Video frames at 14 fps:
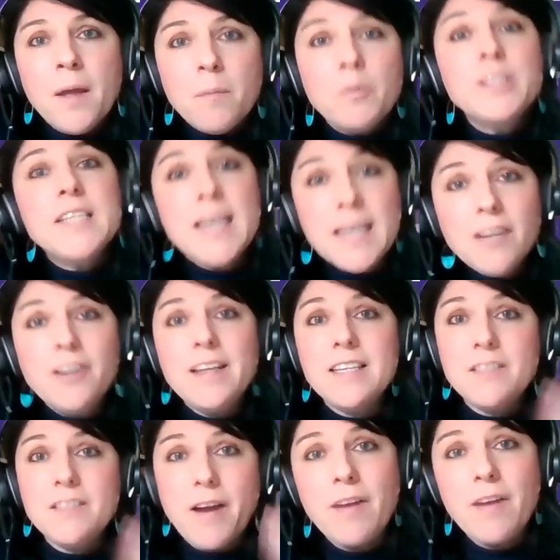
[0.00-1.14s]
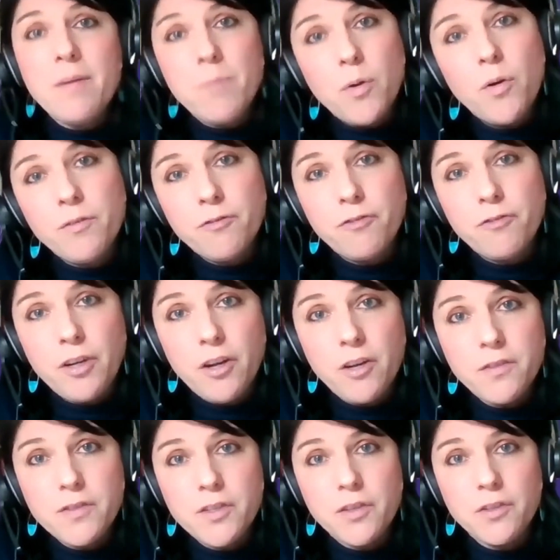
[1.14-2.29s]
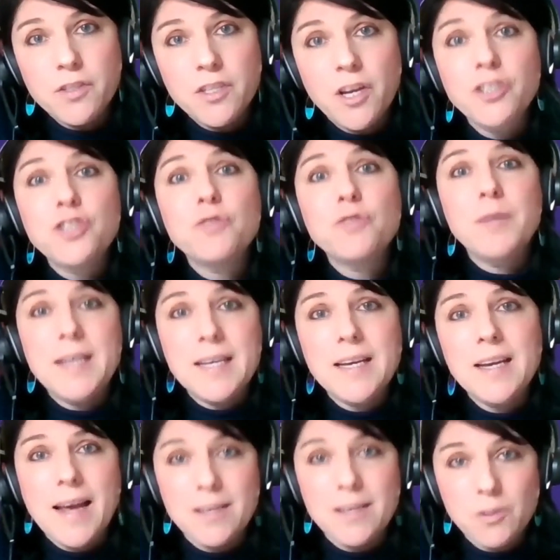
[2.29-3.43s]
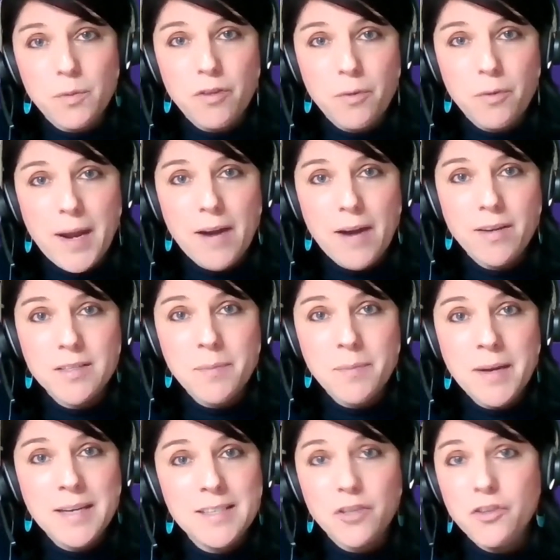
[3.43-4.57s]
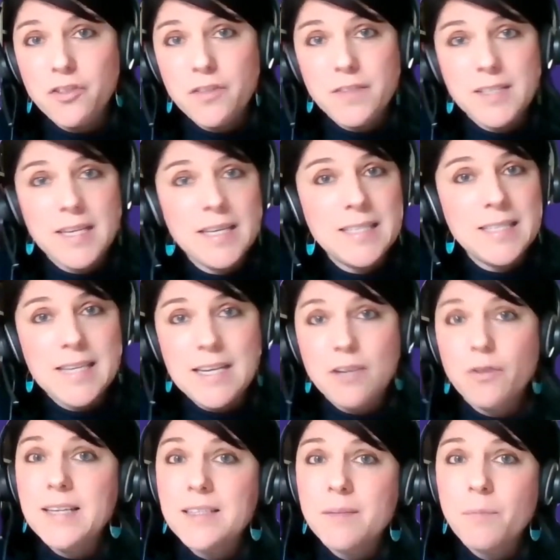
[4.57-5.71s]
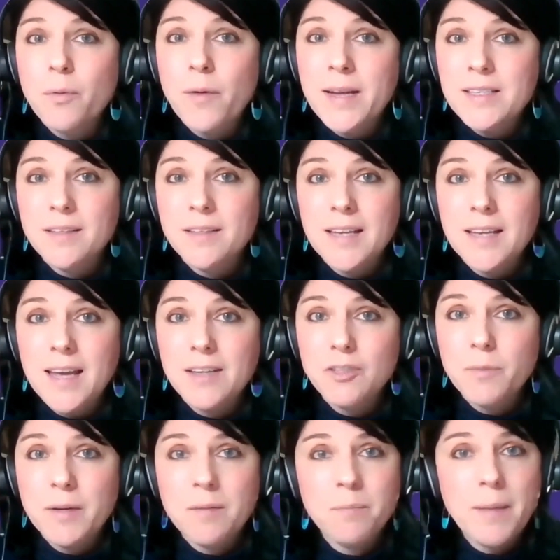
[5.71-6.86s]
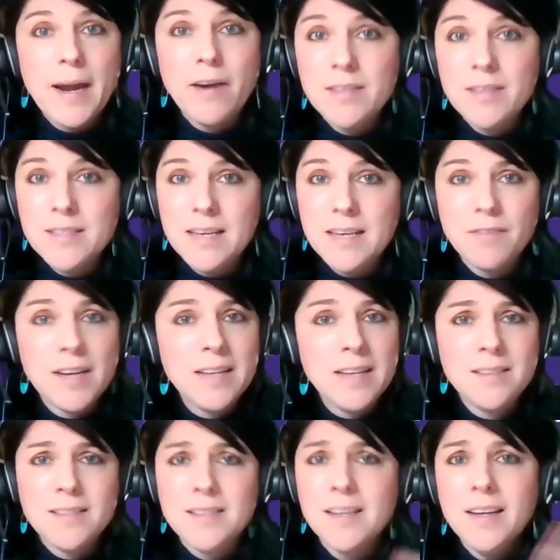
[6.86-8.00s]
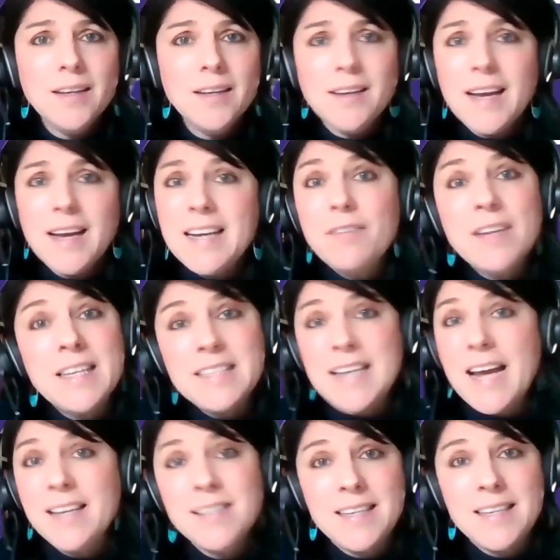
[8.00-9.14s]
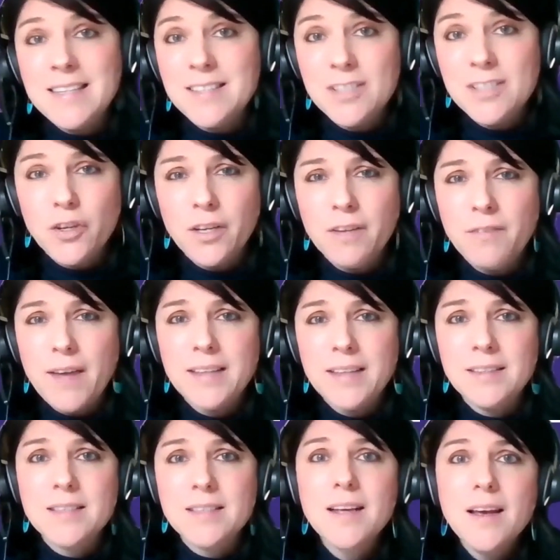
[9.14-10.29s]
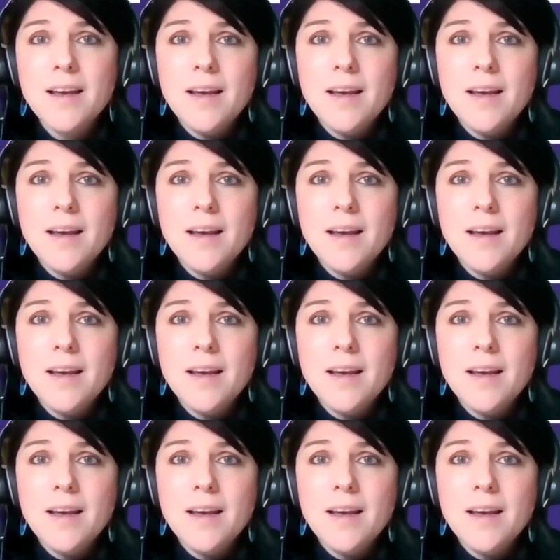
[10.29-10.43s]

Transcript: particularly is very important for a lot of schools now, to reconnect with their parents. Many schools have seen a decrease in parental engagement in parents' evenings, even attending in-school events.